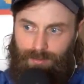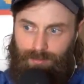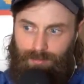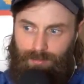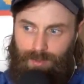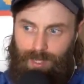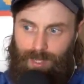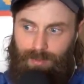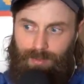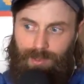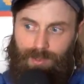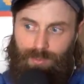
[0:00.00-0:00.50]

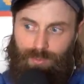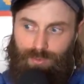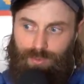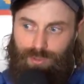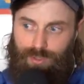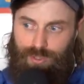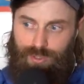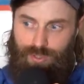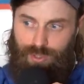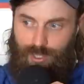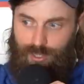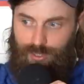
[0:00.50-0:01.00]
Maybe we'll
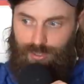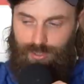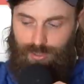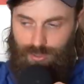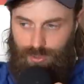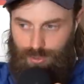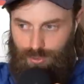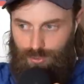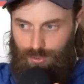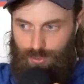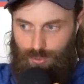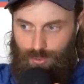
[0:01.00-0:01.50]
just
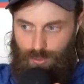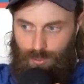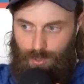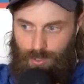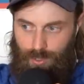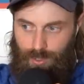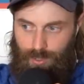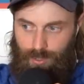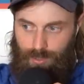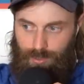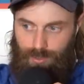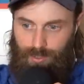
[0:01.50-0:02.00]
do
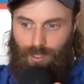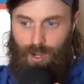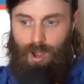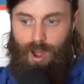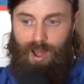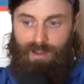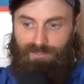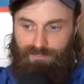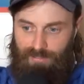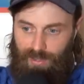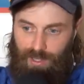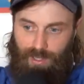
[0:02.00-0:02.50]

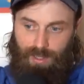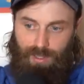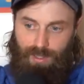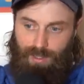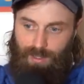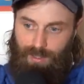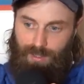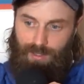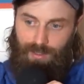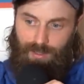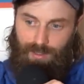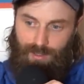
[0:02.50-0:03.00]
coffee.
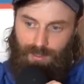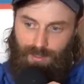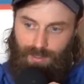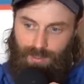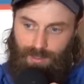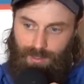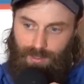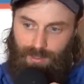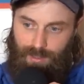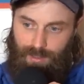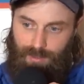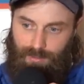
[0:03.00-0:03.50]

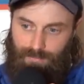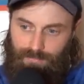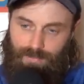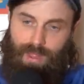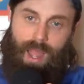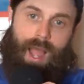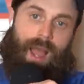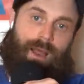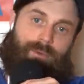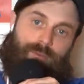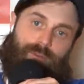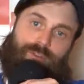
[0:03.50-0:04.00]

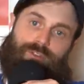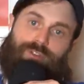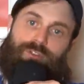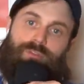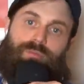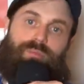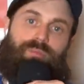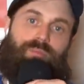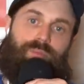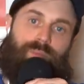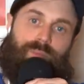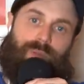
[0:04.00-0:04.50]
Nah, we'll do
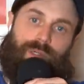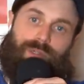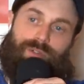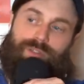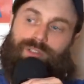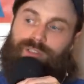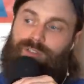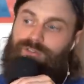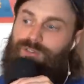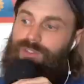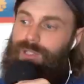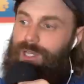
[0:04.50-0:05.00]

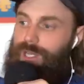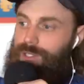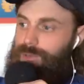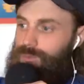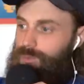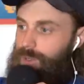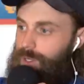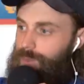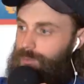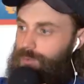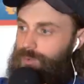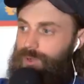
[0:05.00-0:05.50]
booze if you guys
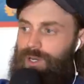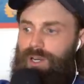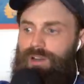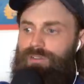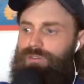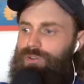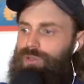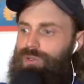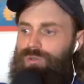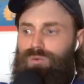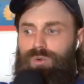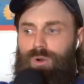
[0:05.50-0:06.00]
want.
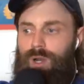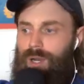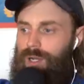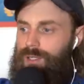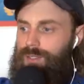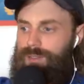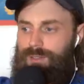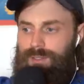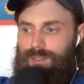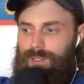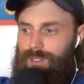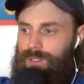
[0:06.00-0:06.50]
Whatever you want.
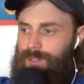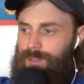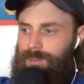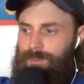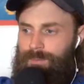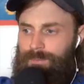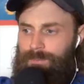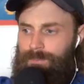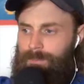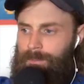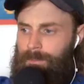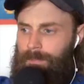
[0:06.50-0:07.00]

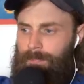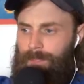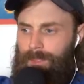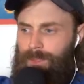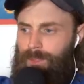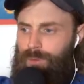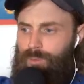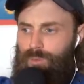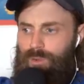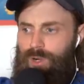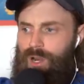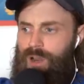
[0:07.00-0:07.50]

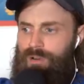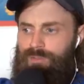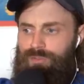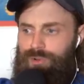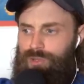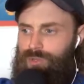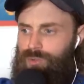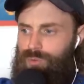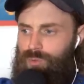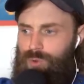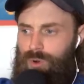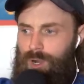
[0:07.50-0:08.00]
Whatever
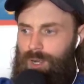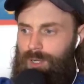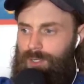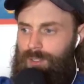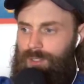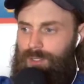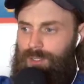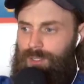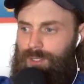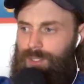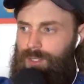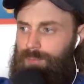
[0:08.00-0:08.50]
you want.
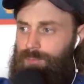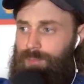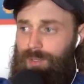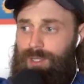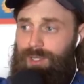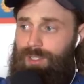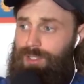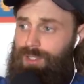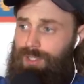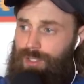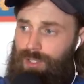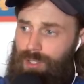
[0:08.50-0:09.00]

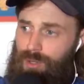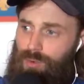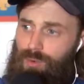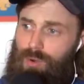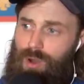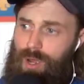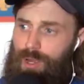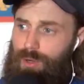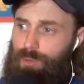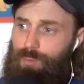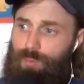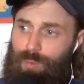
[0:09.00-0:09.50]
Because you know
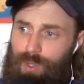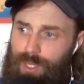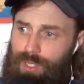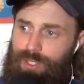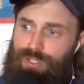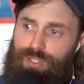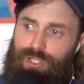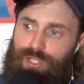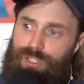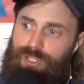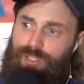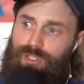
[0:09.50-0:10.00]
what? We
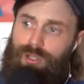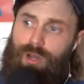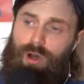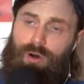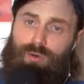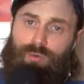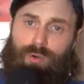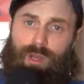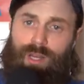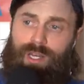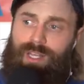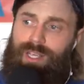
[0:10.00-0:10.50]
just
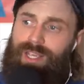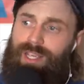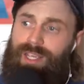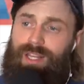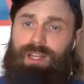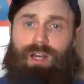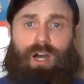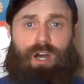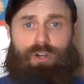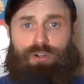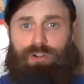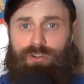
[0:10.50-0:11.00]
already hit
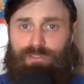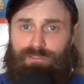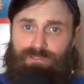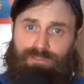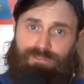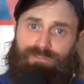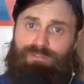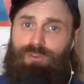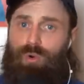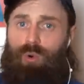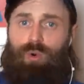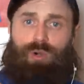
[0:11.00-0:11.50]

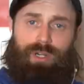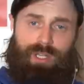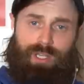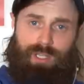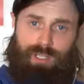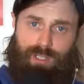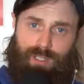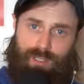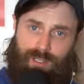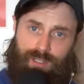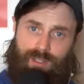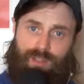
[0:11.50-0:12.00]

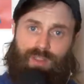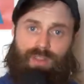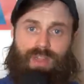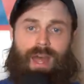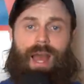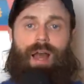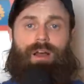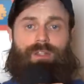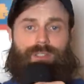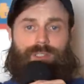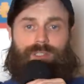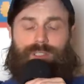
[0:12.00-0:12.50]

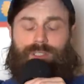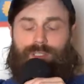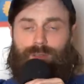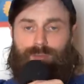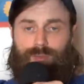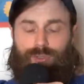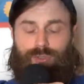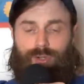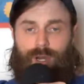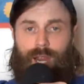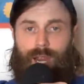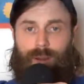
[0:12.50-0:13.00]
140,000
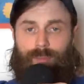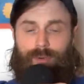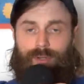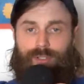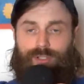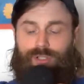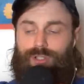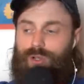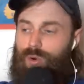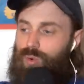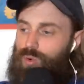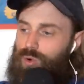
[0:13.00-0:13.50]
subscribers.
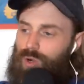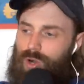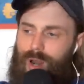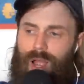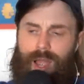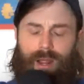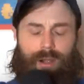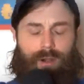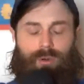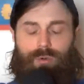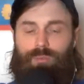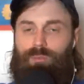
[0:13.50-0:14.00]
So we're
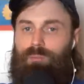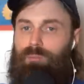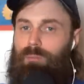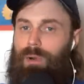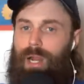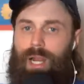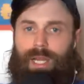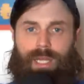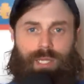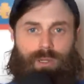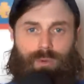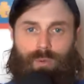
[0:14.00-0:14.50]
on our
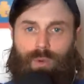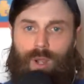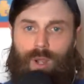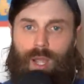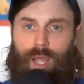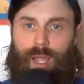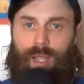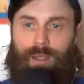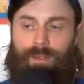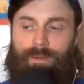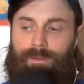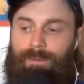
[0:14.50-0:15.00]
mighty
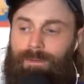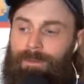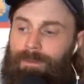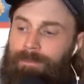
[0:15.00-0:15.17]
way.